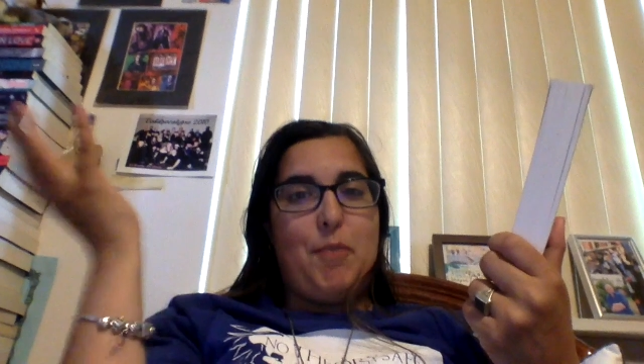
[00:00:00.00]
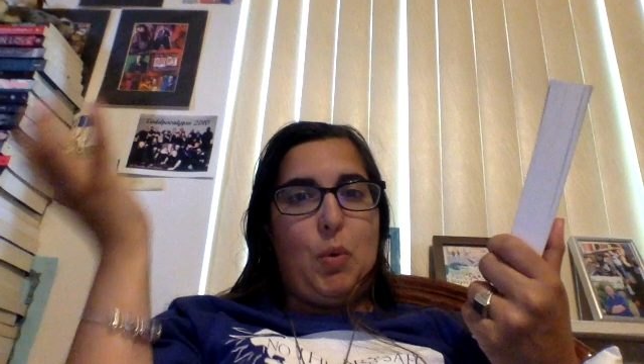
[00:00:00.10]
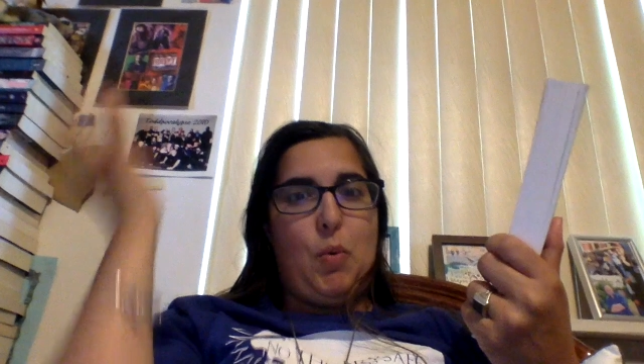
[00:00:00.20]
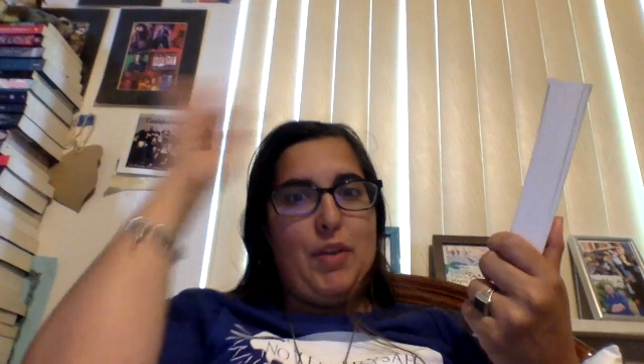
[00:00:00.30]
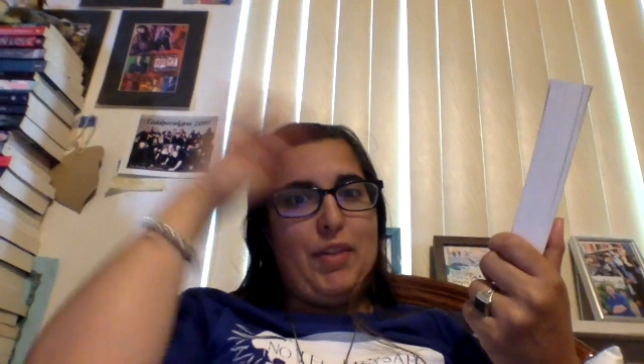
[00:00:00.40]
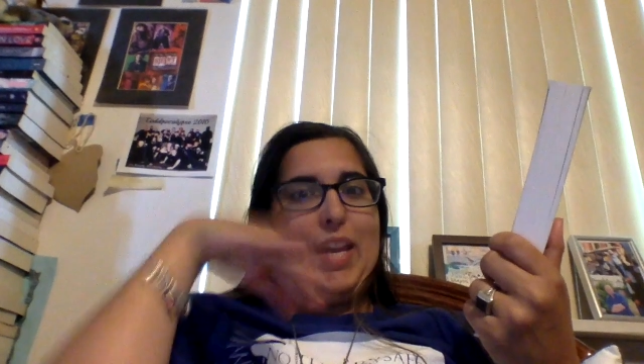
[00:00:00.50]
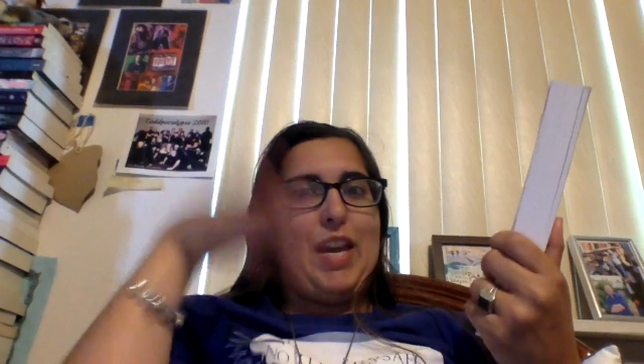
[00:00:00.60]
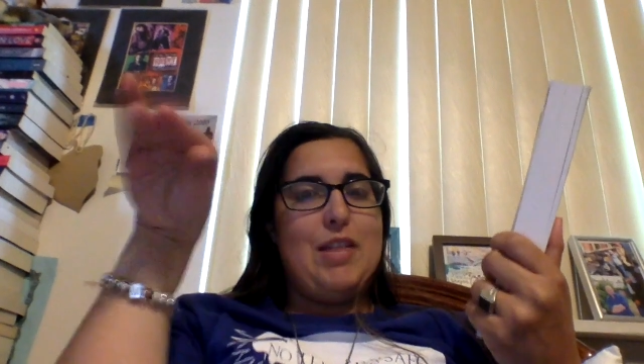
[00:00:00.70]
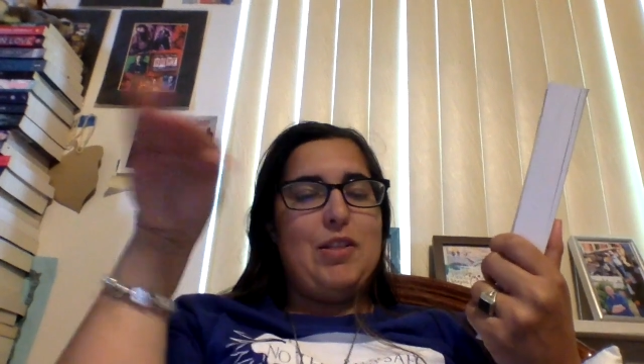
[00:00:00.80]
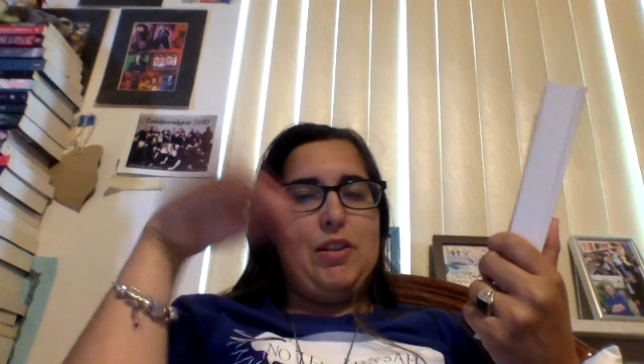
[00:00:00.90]
one like
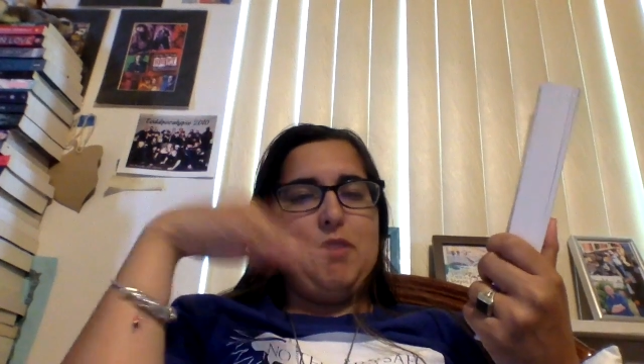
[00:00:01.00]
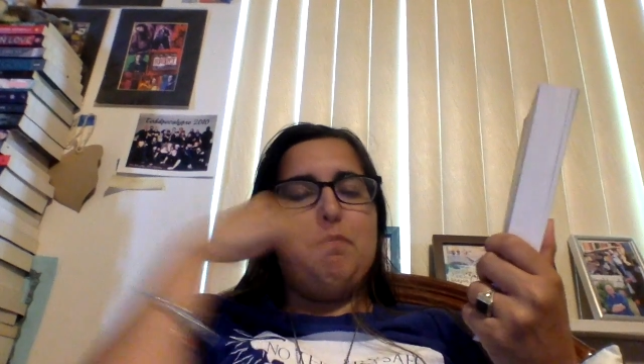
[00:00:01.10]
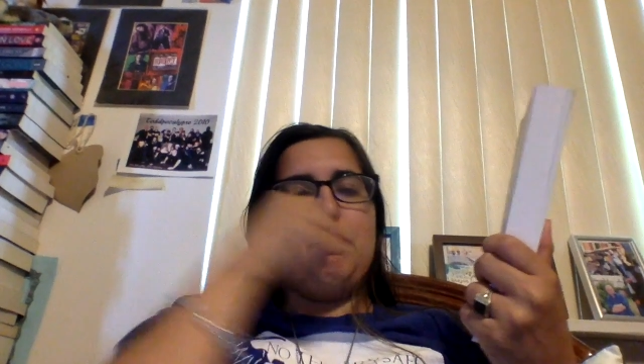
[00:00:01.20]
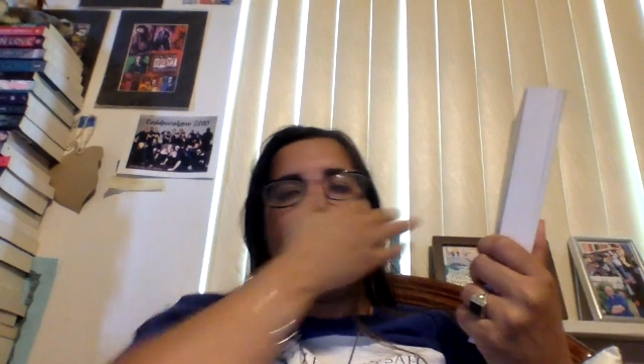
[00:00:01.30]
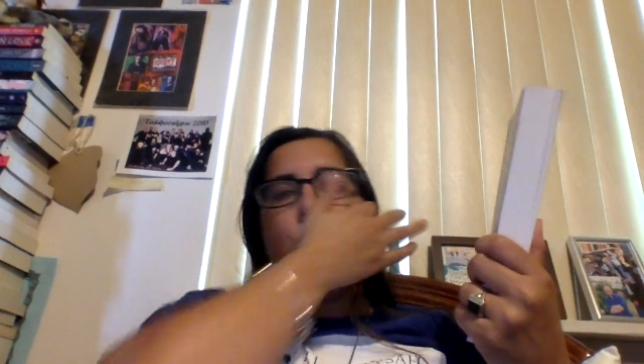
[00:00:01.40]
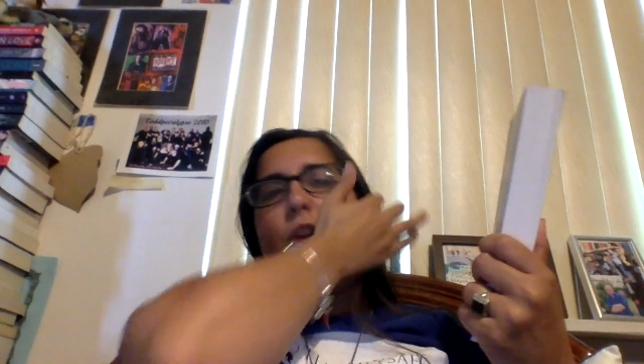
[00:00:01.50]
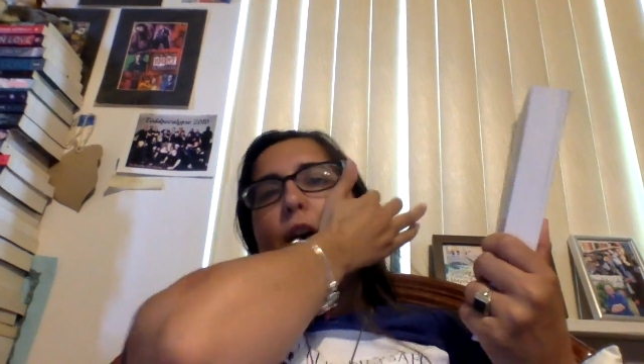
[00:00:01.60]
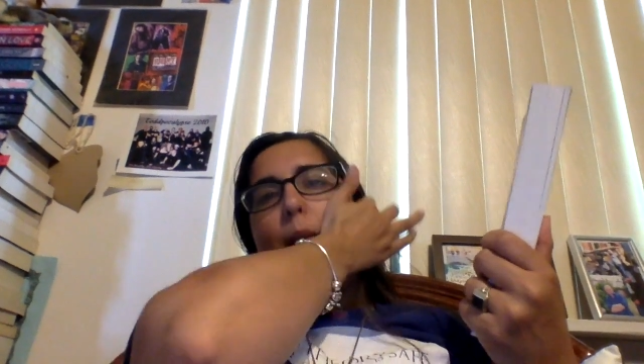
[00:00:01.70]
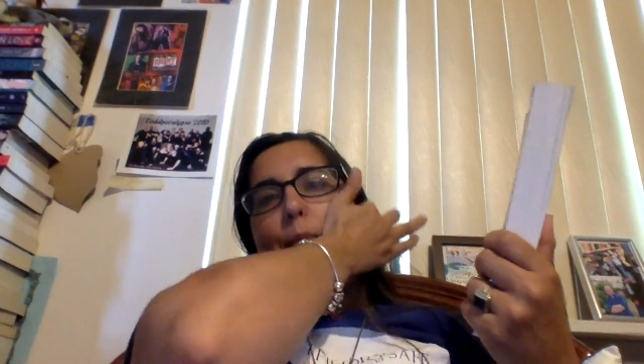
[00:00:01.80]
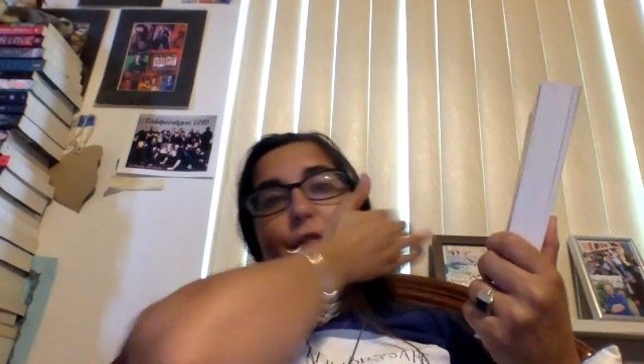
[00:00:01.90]
in the booth,
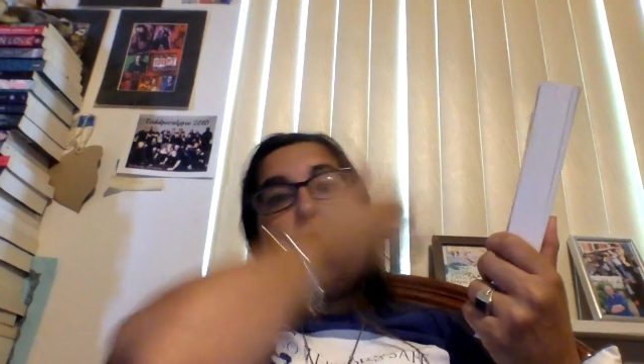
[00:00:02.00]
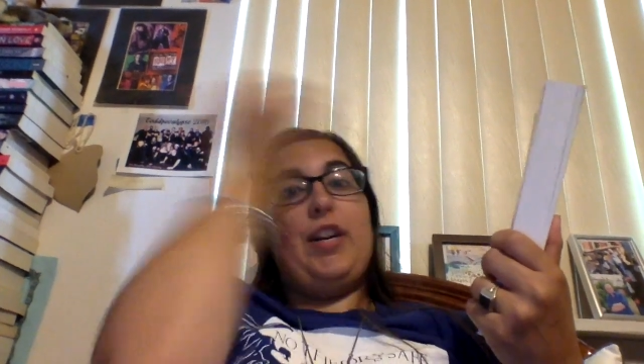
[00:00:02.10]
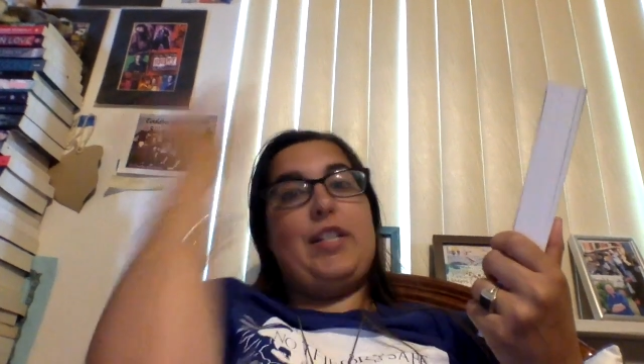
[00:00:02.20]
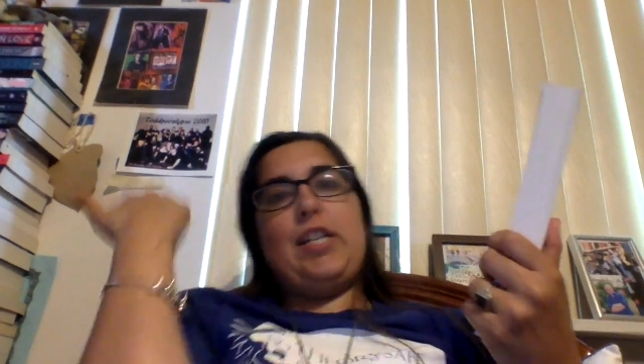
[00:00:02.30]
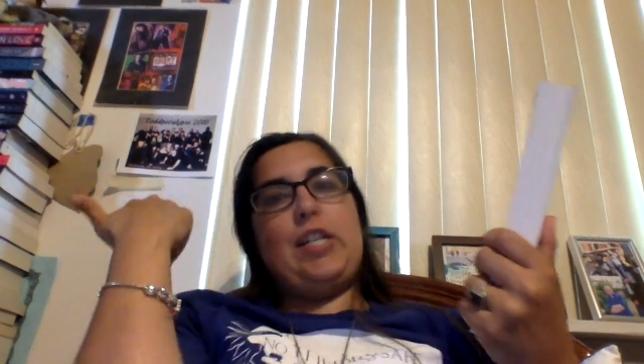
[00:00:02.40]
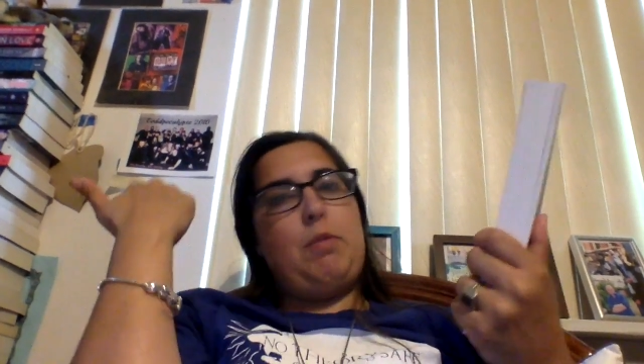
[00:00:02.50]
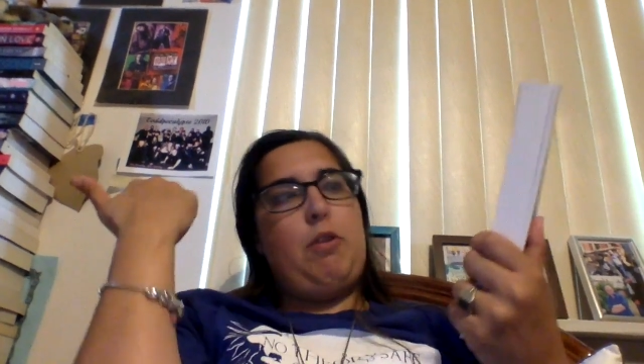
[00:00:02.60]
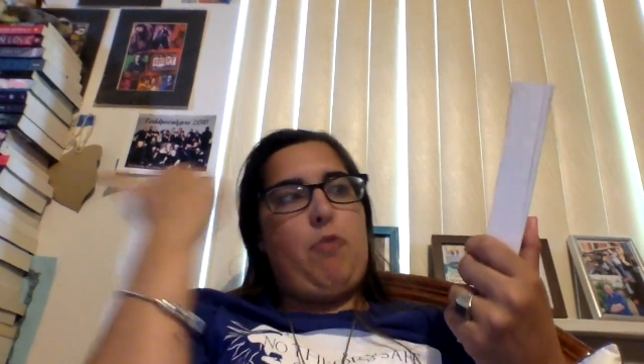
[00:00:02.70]
but they're gonna send it to me through